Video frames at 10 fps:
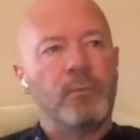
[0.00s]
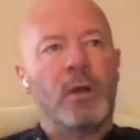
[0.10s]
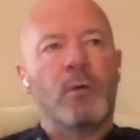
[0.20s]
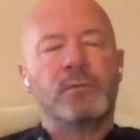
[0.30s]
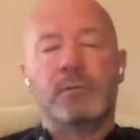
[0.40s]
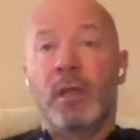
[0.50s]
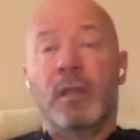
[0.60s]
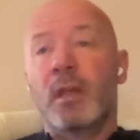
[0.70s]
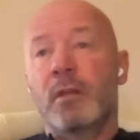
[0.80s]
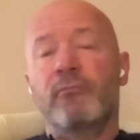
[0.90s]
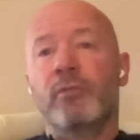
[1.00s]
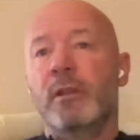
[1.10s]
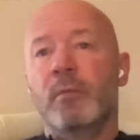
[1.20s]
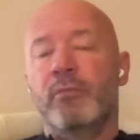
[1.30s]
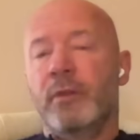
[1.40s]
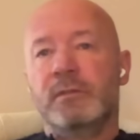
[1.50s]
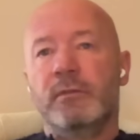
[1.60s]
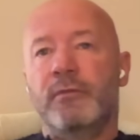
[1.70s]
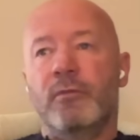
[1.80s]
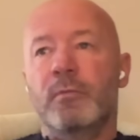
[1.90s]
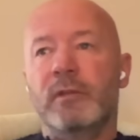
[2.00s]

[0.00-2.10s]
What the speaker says: I was, again, really impressive from